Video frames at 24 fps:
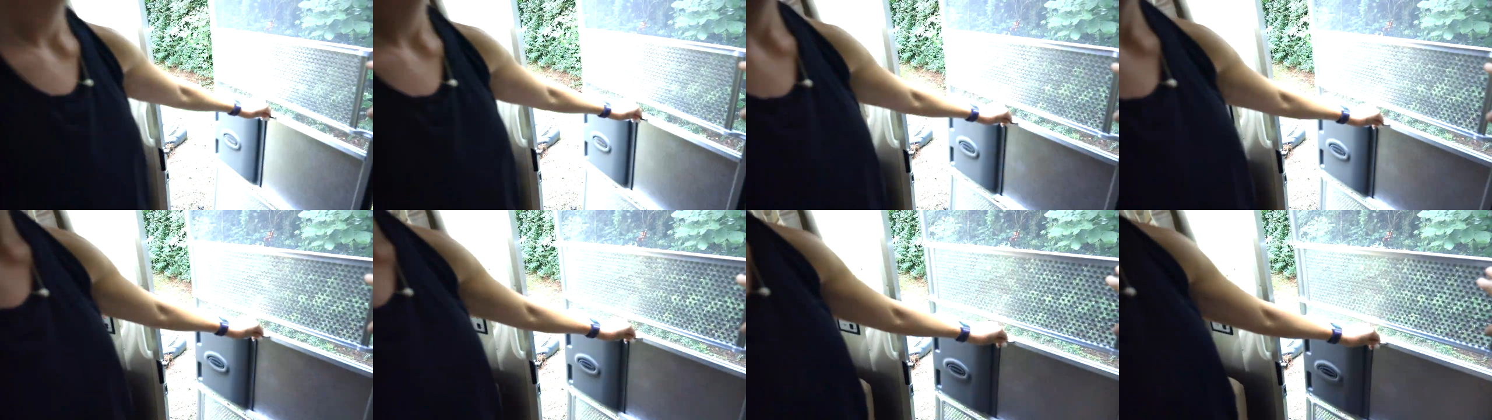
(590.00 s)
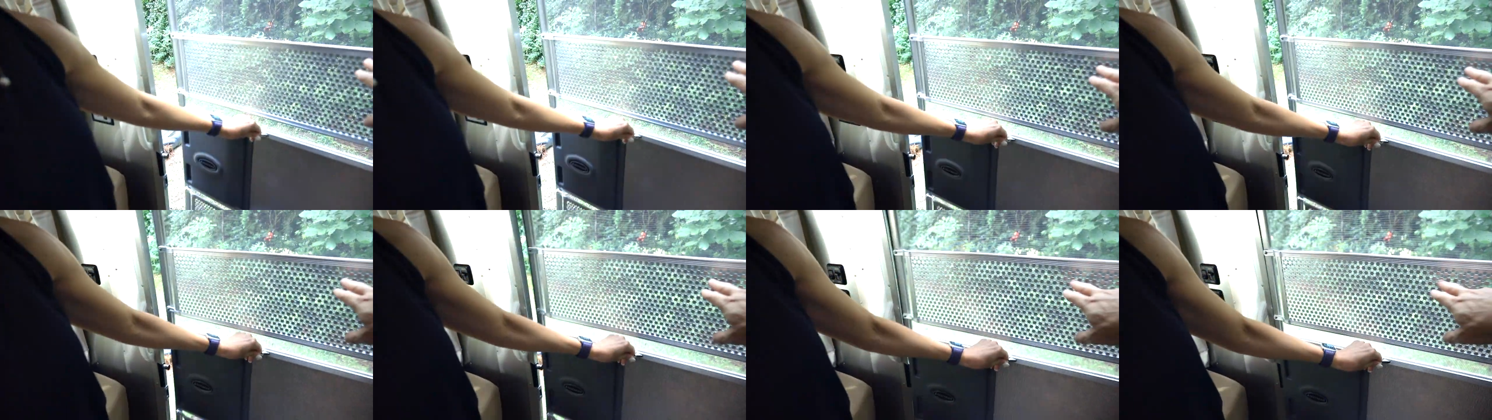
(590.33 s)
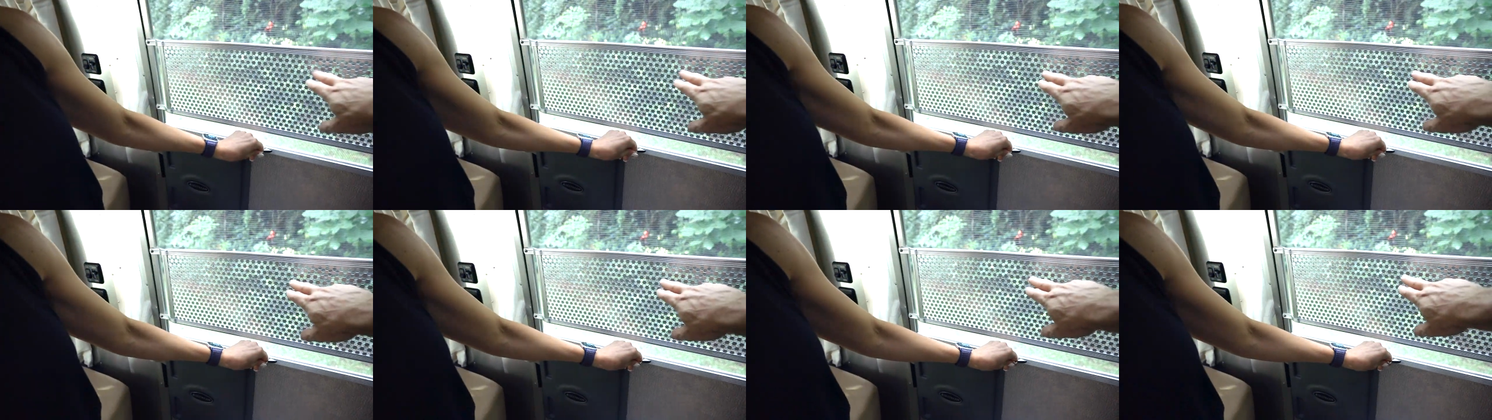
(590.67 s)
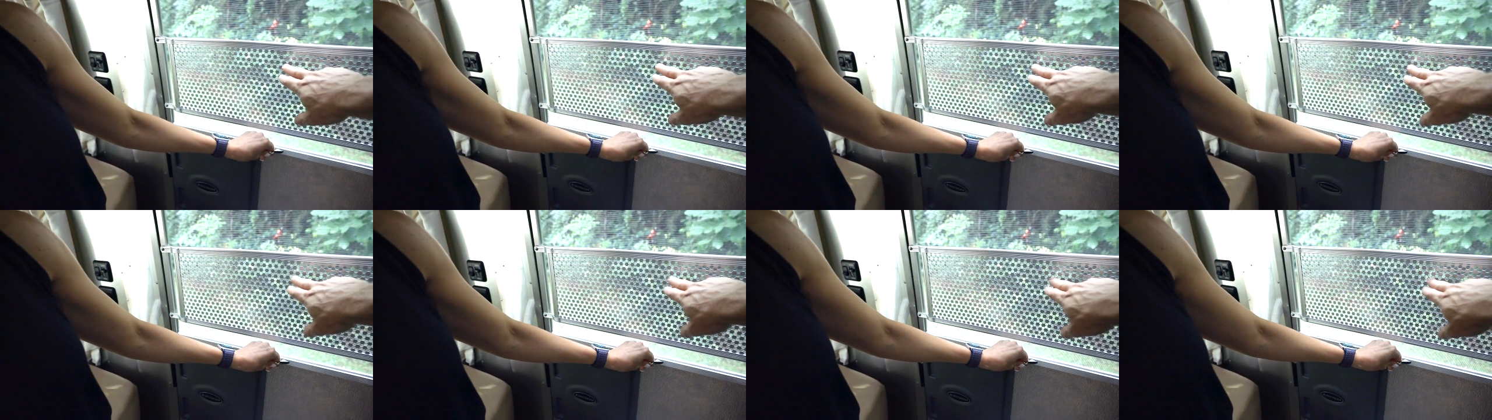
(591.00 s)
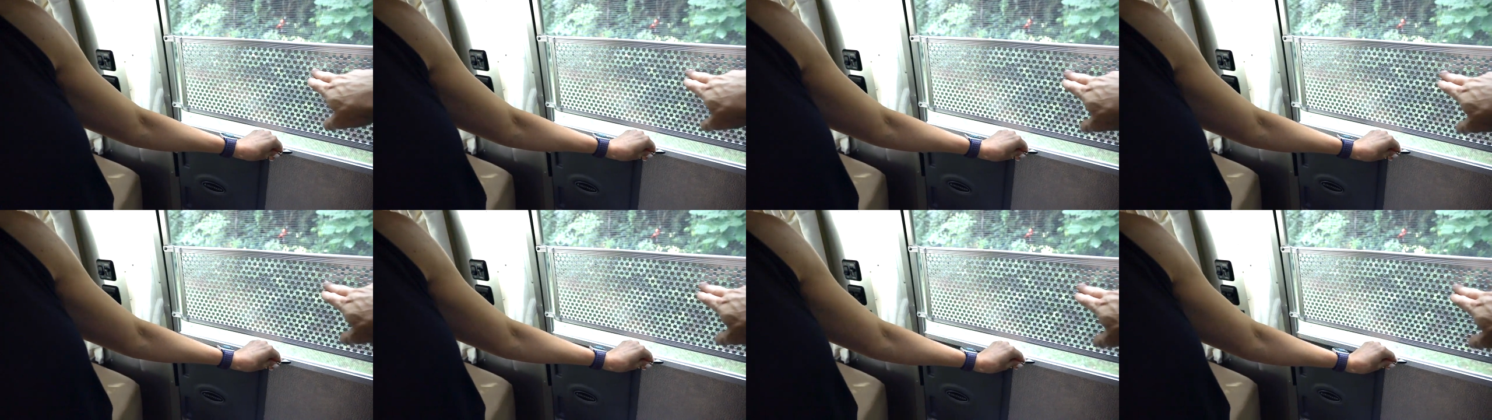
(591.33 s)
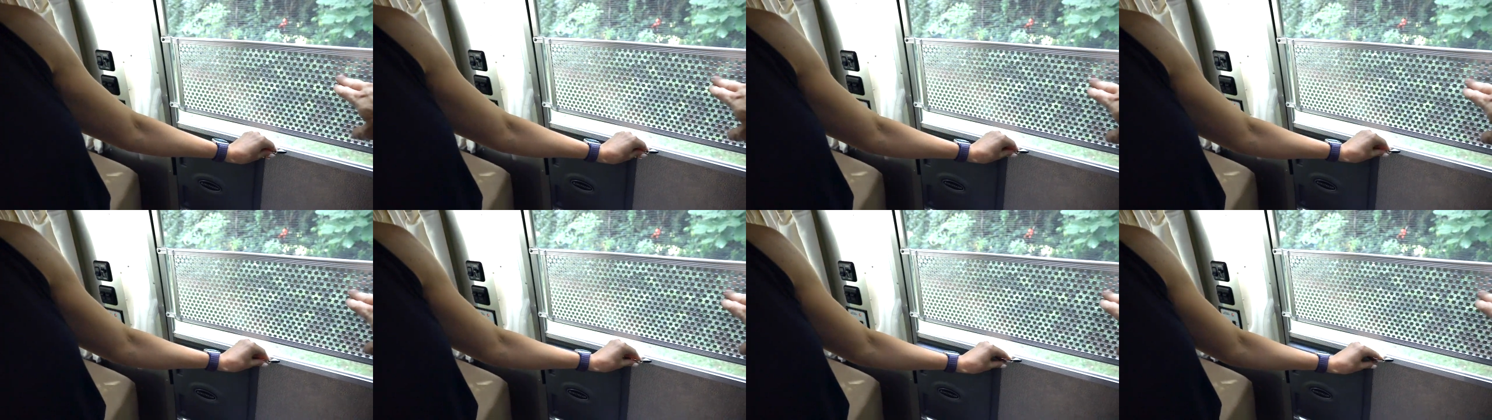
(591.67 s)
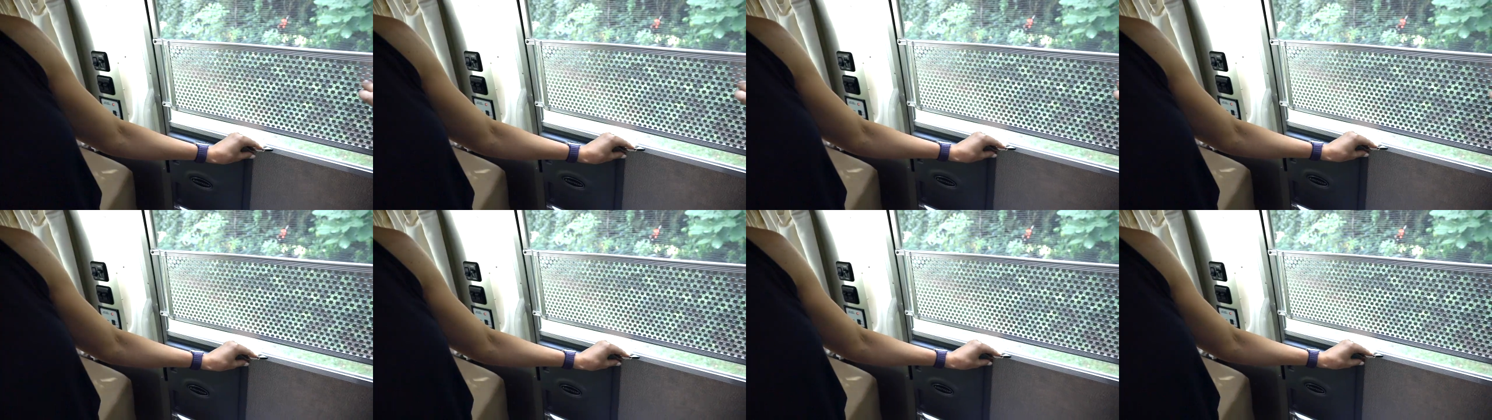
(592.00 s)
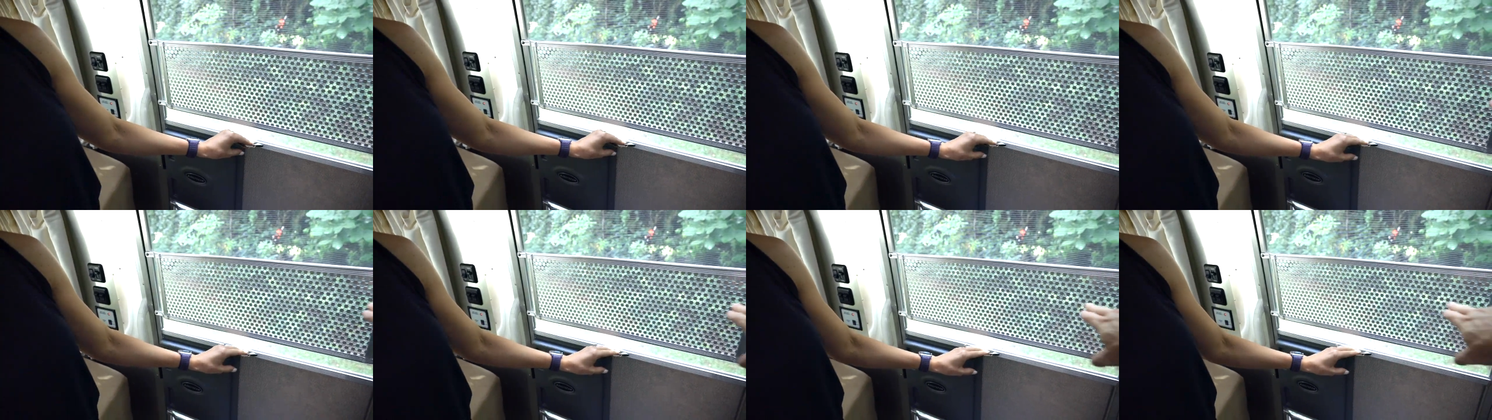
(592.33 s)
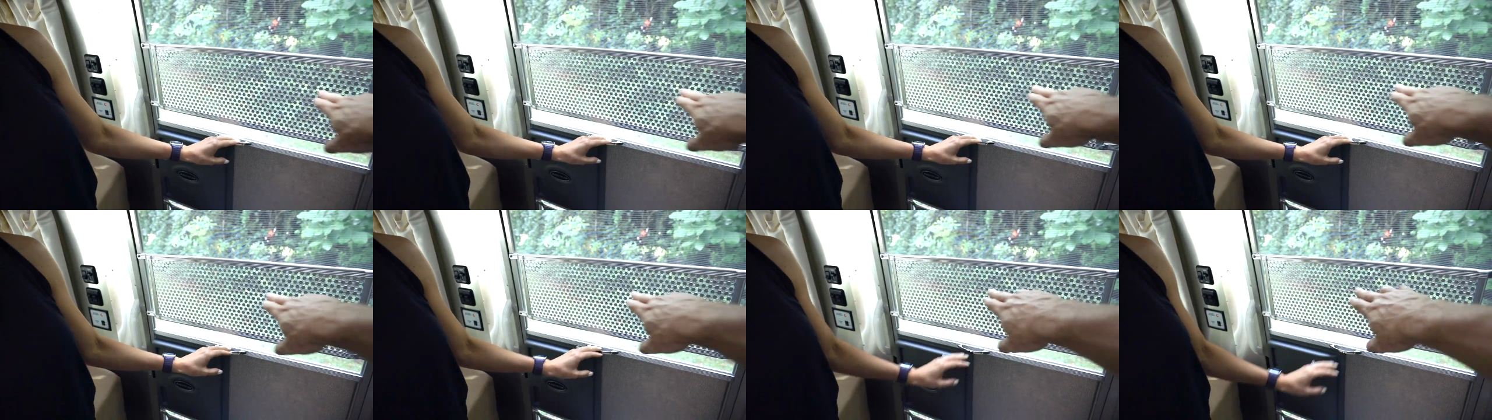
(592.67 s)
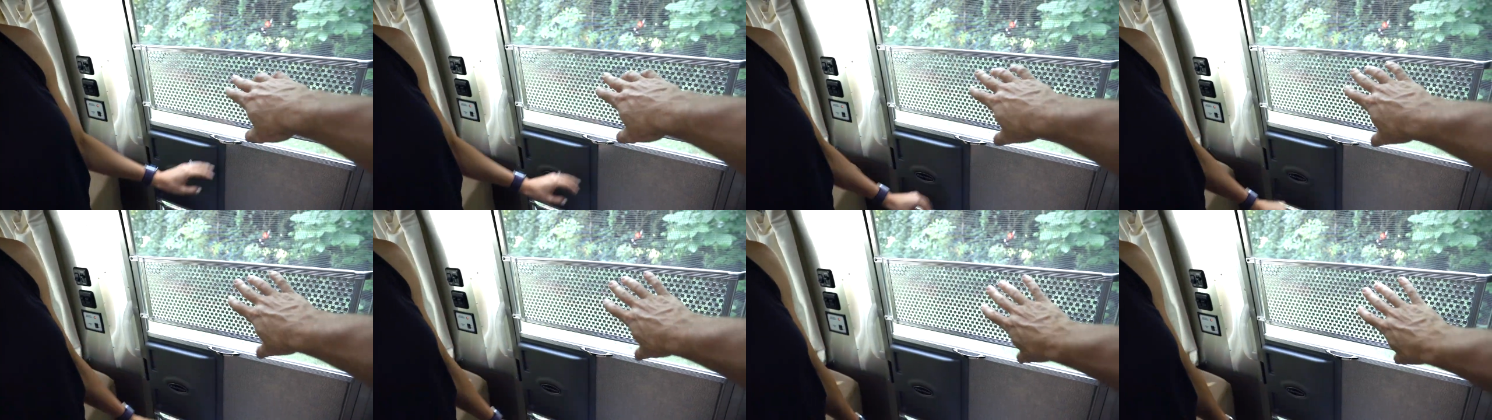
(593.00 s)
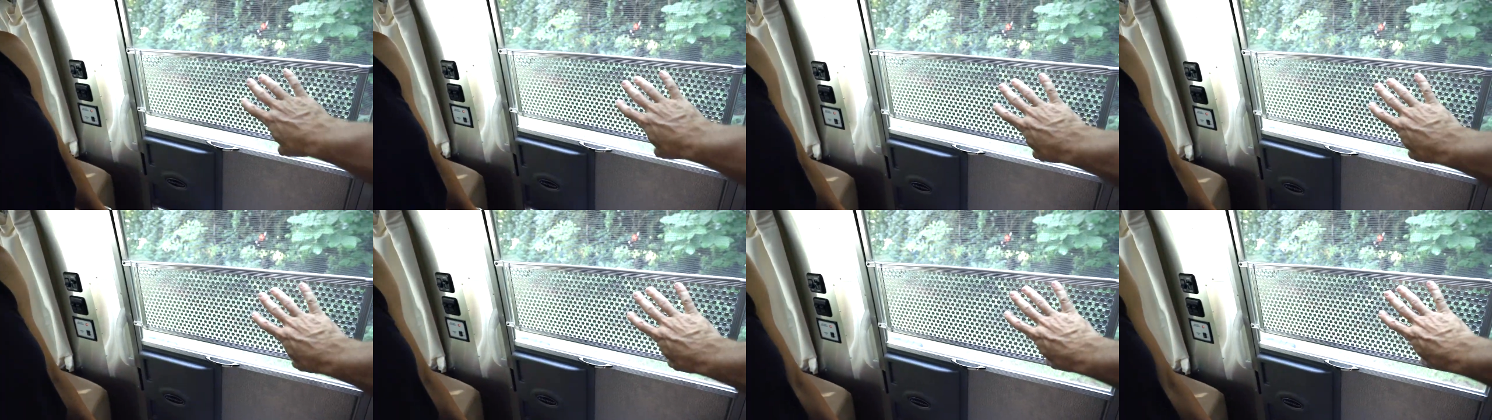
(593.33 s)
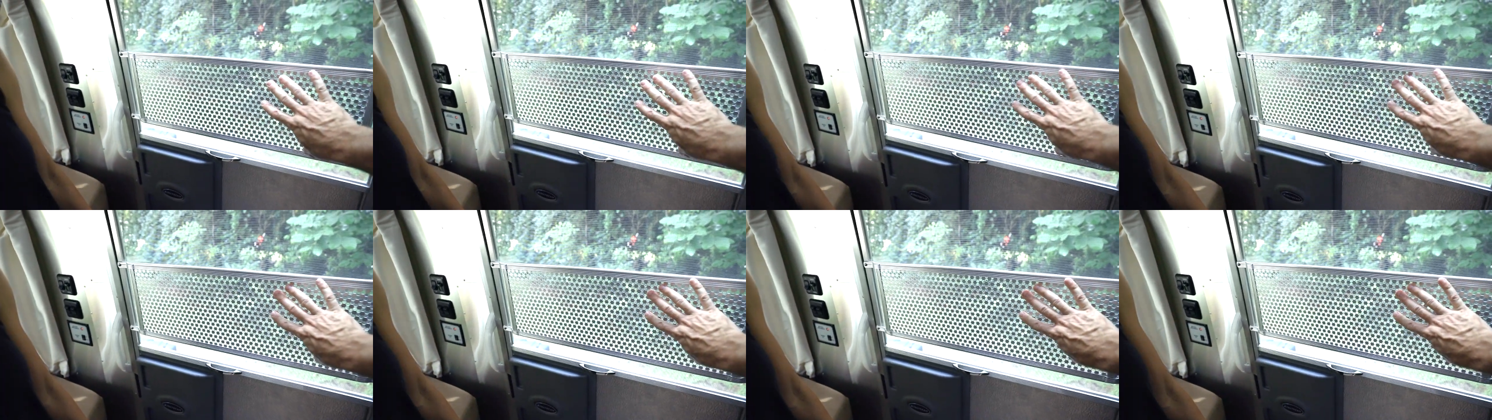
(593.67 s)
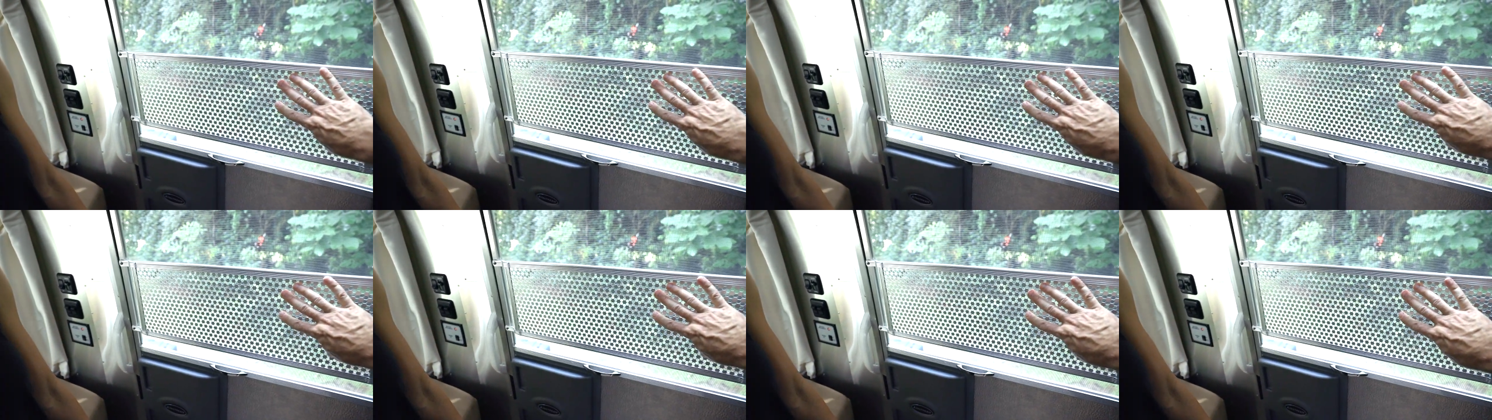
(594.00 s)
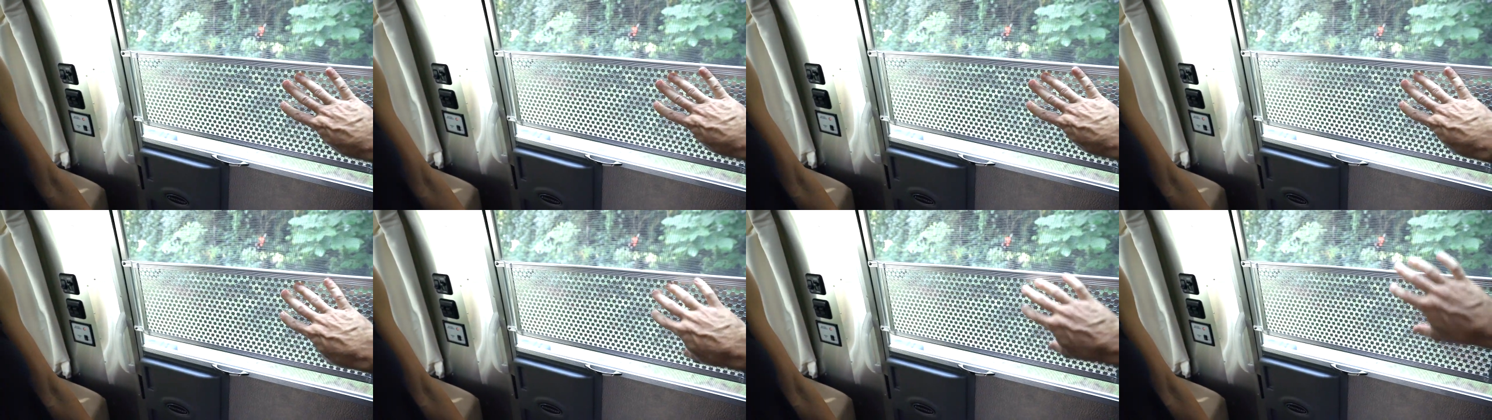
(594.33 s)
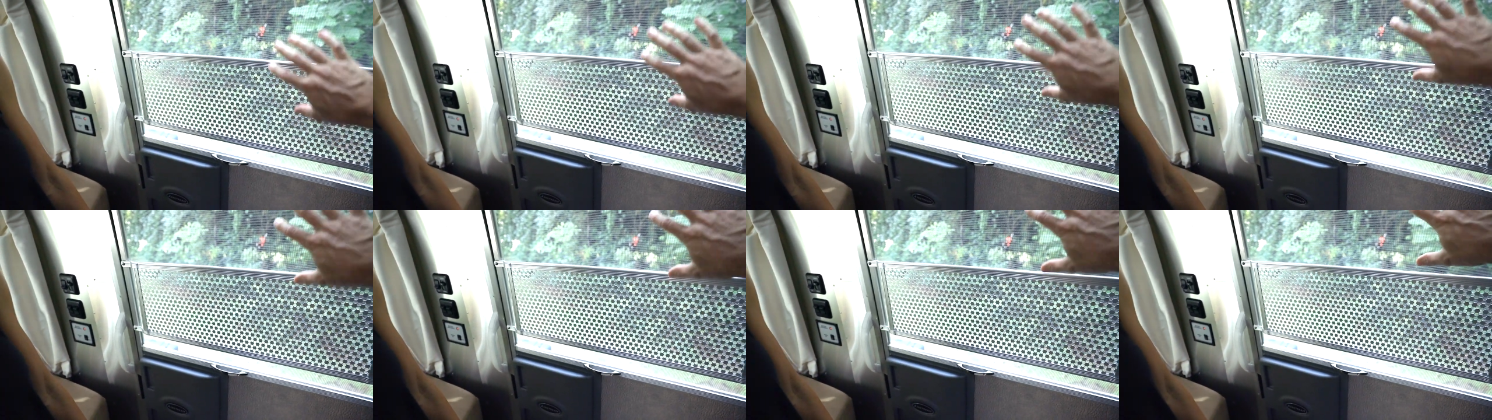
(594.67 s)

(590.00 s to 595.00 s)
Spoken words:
Nobody's mouth can be seen.